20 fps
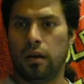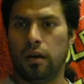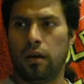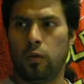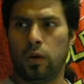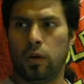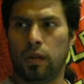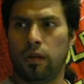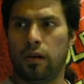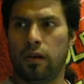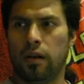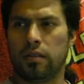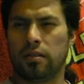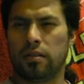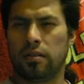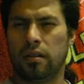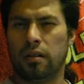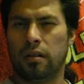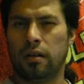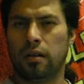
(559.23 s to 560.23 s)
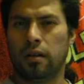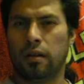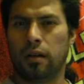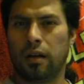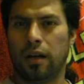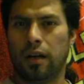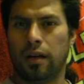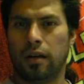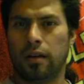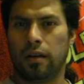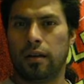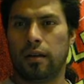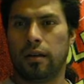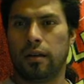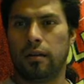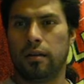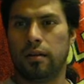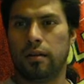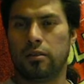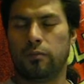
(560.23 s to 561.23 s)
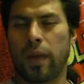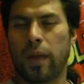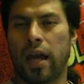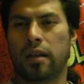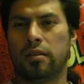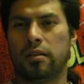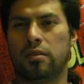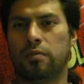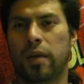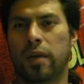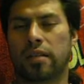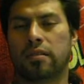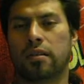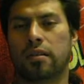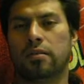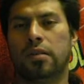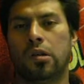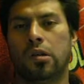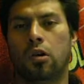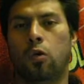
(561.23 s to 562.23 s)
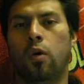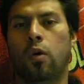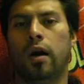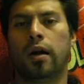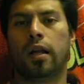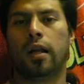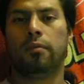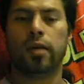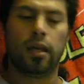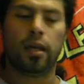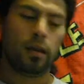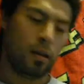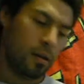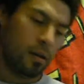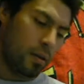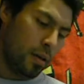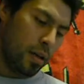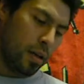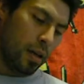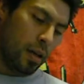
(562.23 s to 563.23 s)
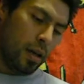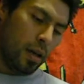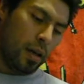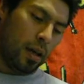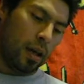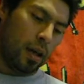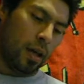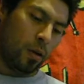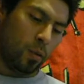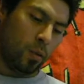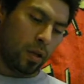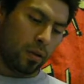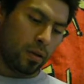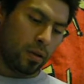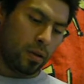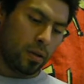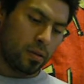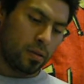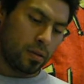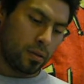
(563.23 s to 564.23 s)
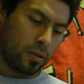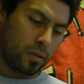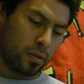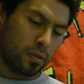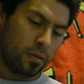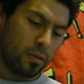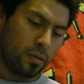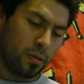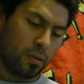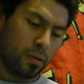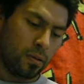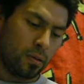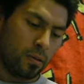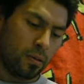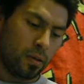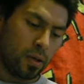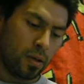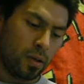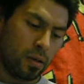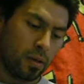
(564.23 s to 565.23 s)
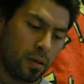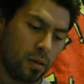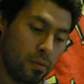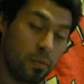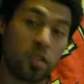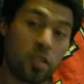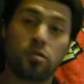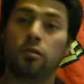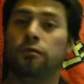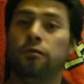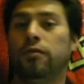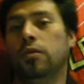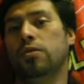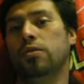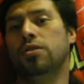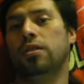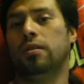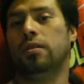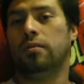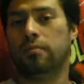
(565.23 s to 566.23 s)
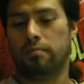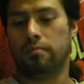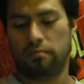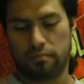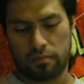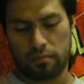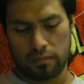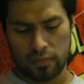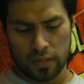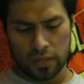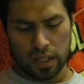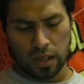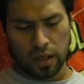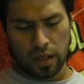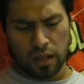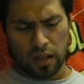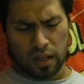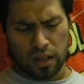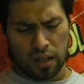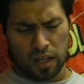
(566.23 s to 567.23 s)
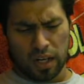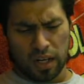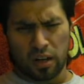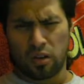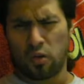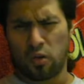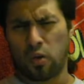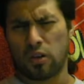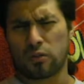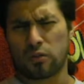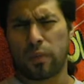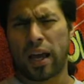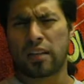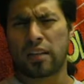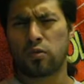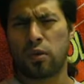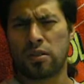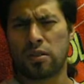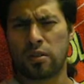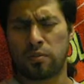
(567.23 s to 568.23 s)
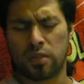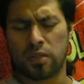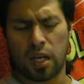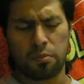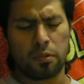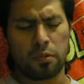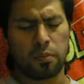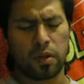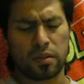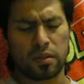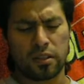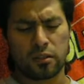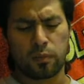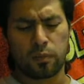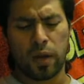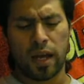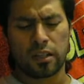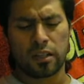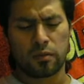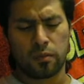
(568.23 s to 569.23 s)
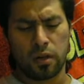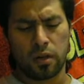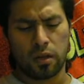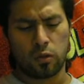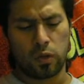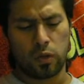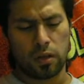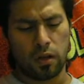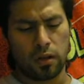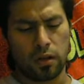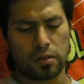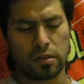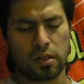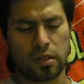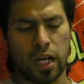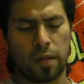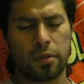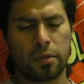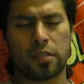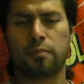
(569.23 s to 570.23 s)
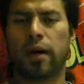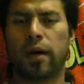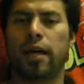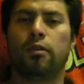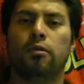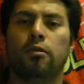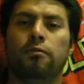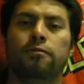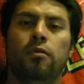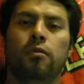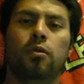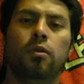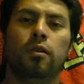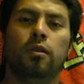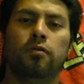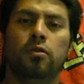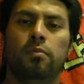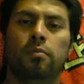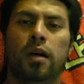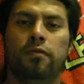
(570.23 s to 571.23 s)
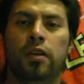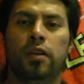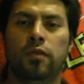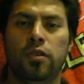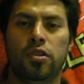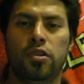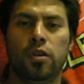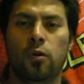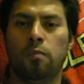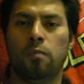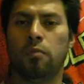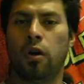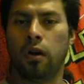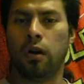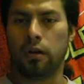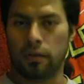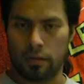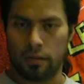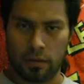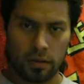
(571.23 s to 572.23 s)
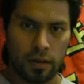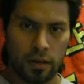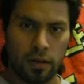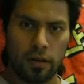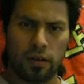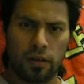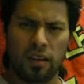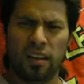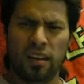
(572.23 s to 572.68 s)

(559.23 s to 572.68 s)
We lost Spanish-Mexican singer Juan Gabriel, and we lost also Mr. Fuji. I don't know who else passed away in September, but this past month we lost Thomas Michael Ford from my favorite show, Martin.